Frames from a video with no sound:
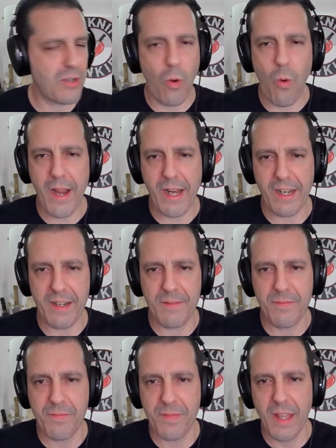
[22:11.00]
Kwaiken.
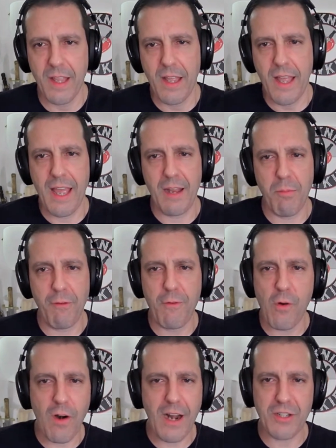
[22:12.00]
And
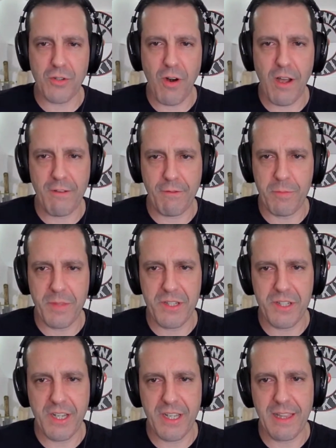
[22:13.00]
before I draw it from the
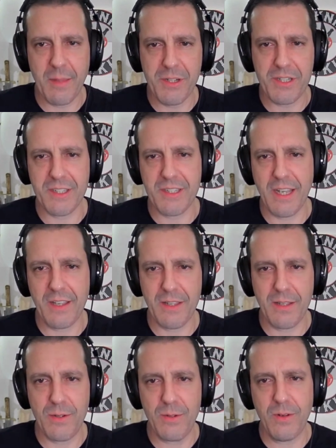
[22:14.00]
sheath, let me just tell
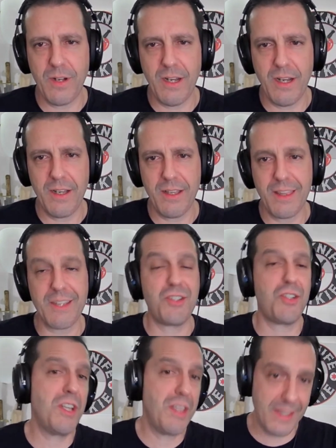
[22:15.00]
you, uh, the
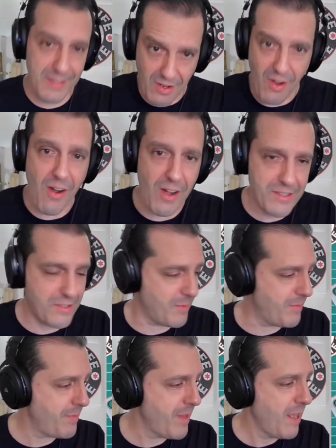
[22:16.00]
sheath is awesome.